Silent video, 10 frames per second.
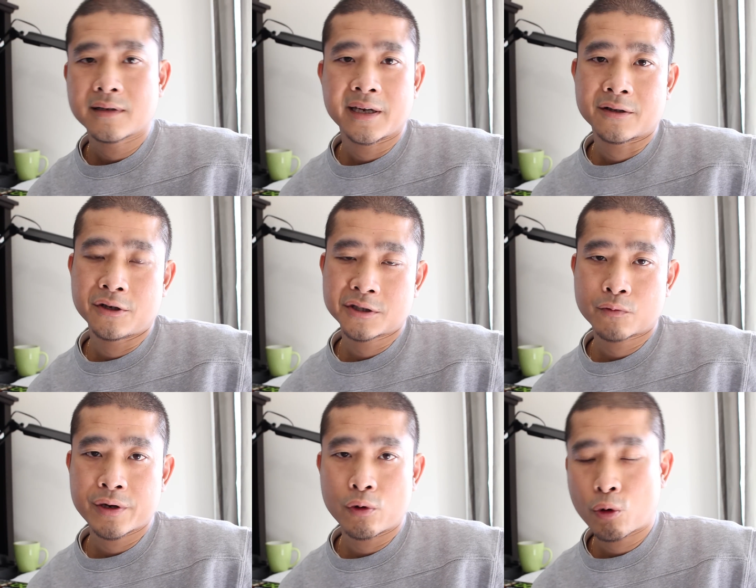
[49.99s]
It
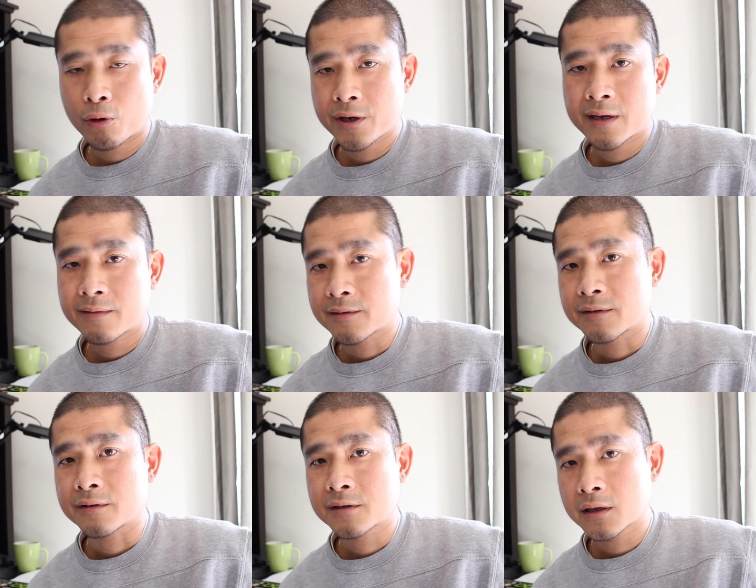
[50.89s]
doesn't reorient
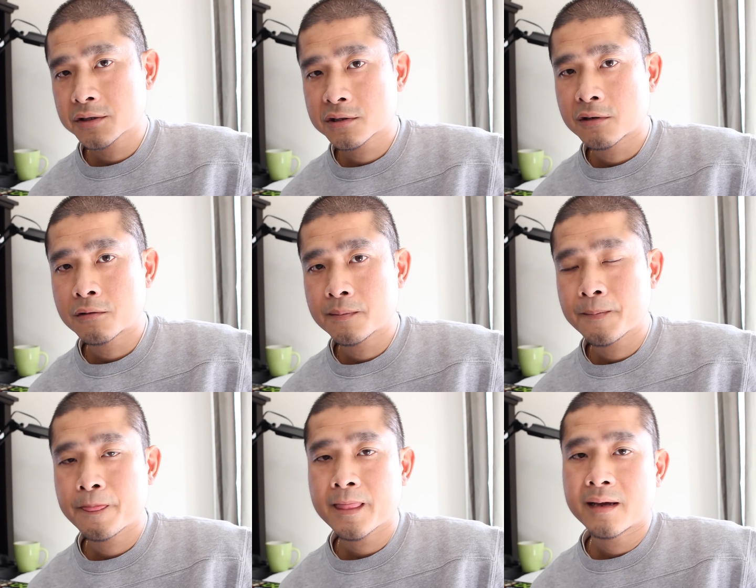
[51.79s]
the telescope,